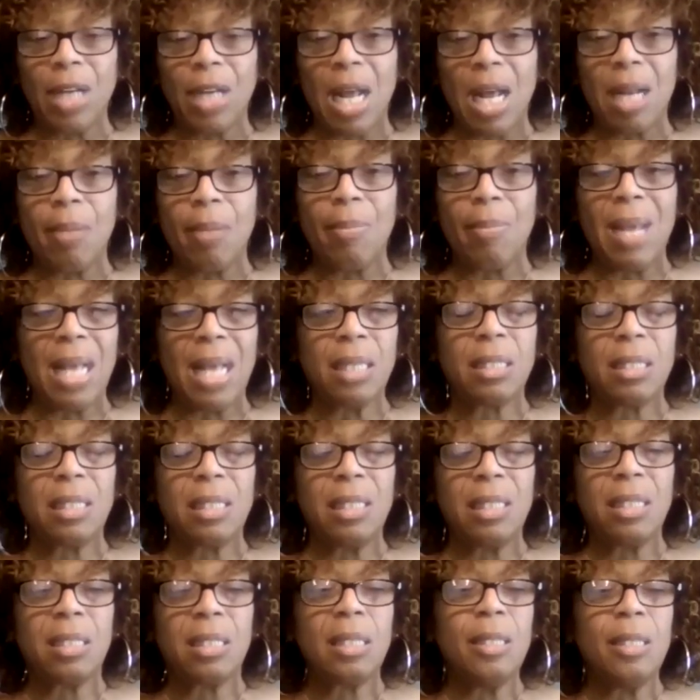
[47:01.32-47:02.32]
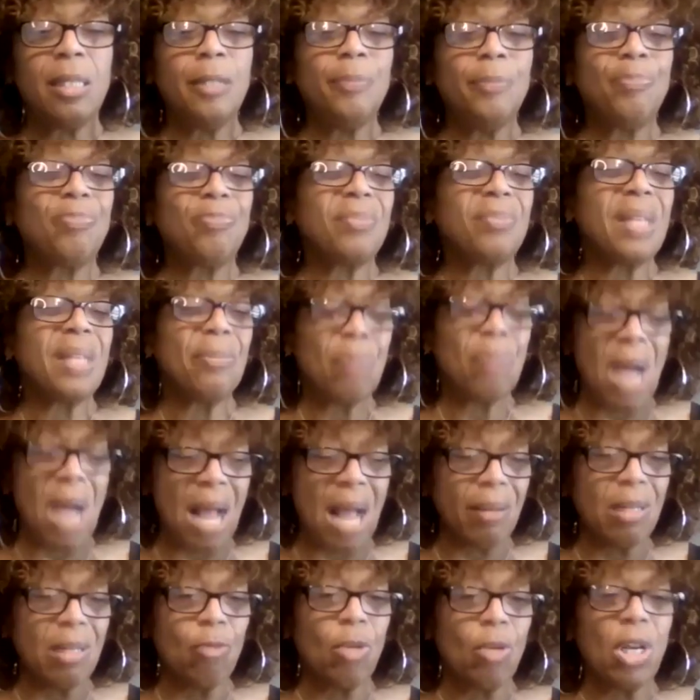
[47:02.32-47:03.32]
got a master's.
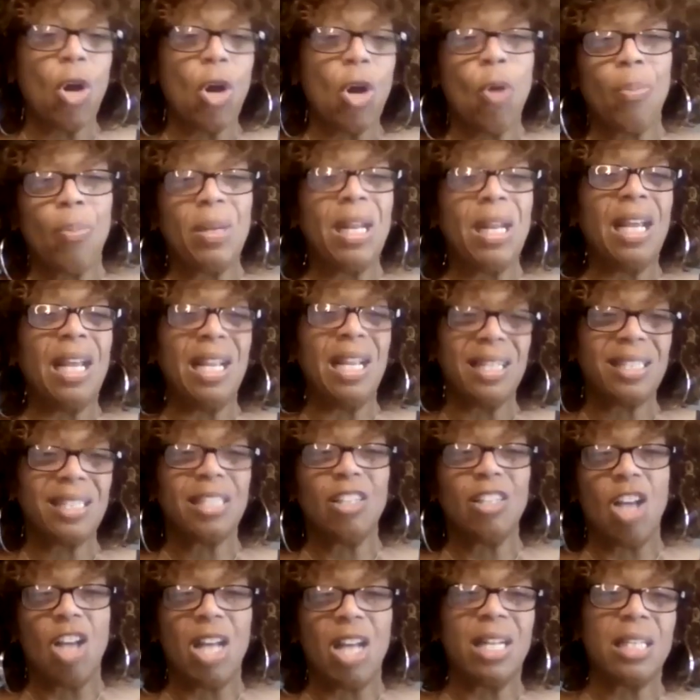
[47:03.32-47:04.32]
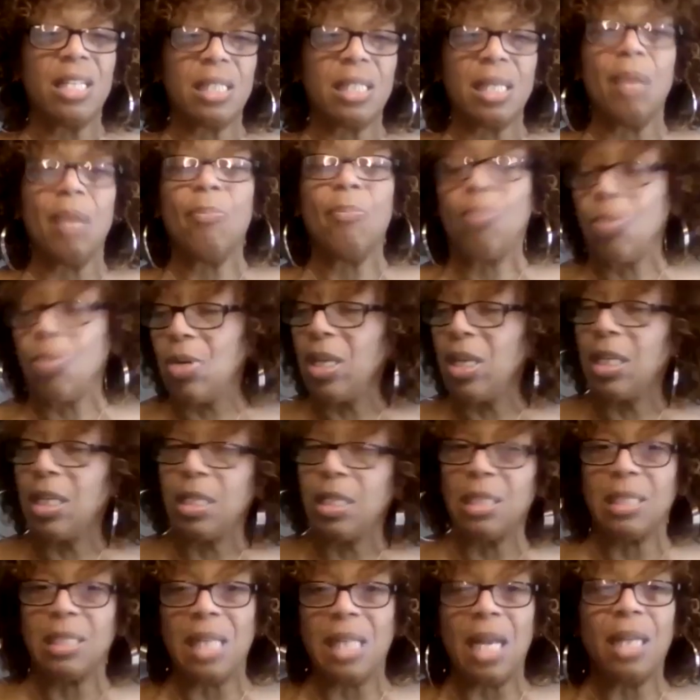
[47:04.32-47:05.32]
Probably would have opened a hair salon at some point
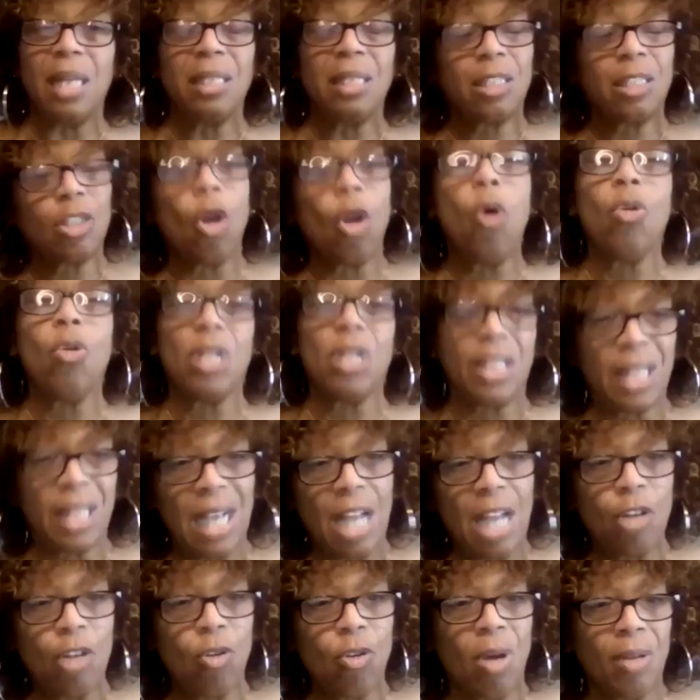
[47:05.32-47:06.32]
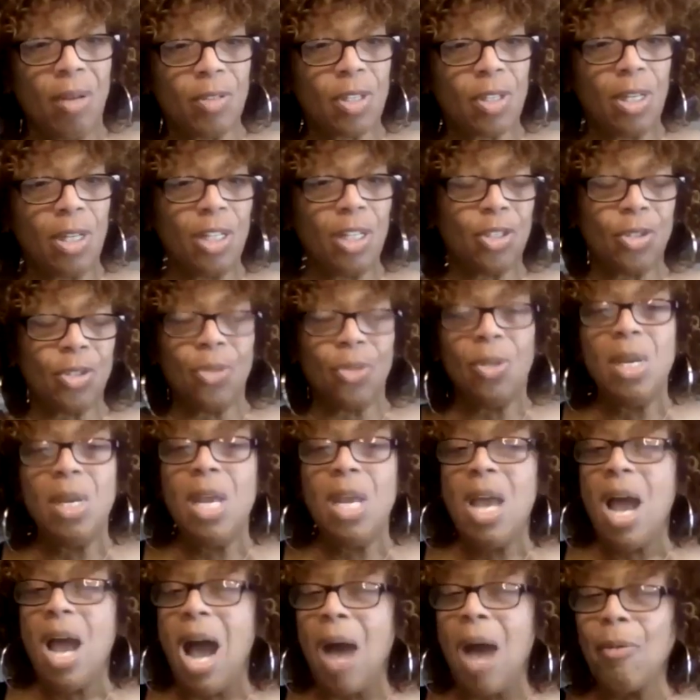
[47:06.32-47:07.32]
because that's the only thing I knew I was going to do.
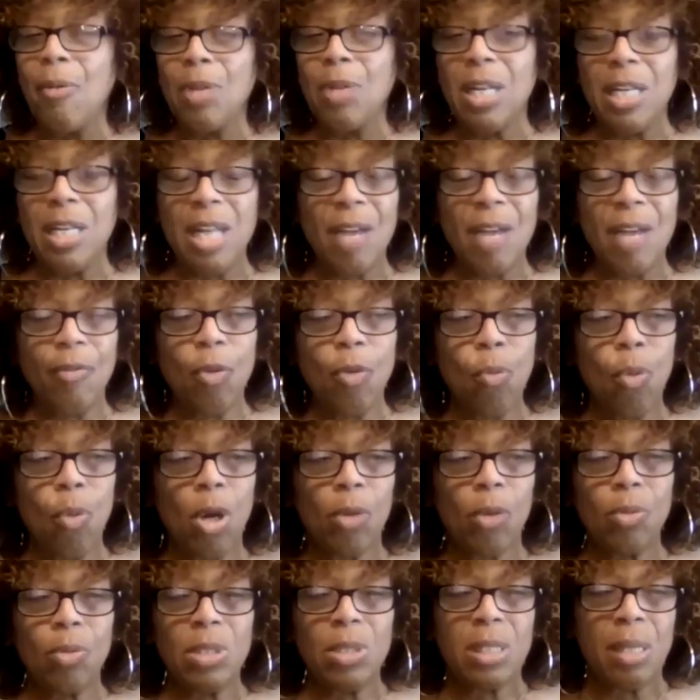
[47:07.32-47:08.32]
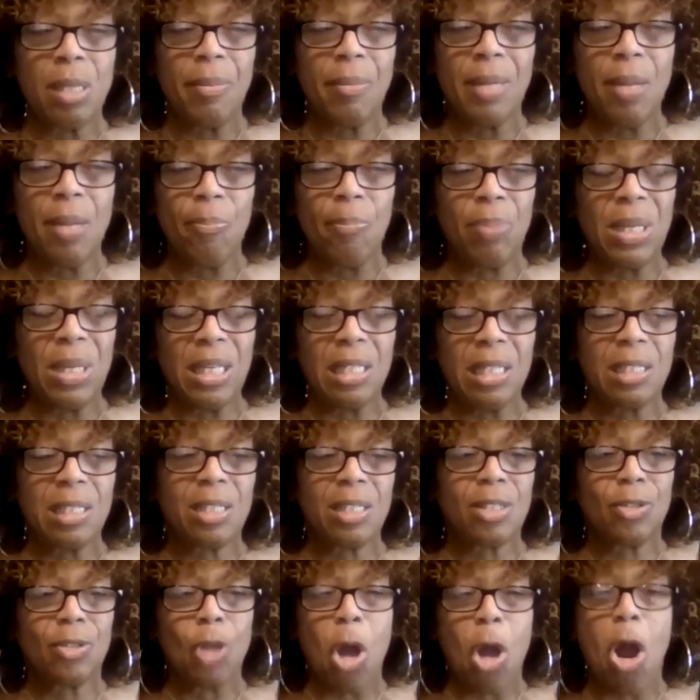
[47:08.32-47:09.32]
I would have never worked with some of the
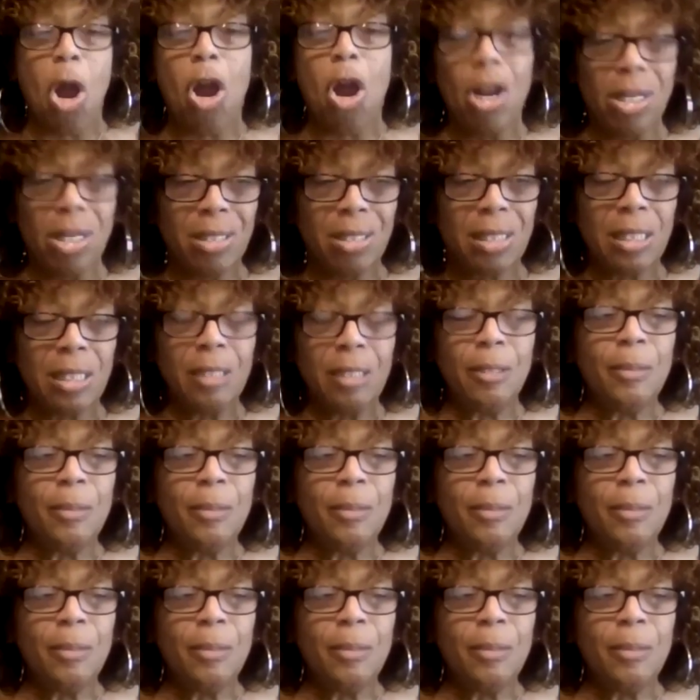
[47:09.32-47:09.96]
biggest stars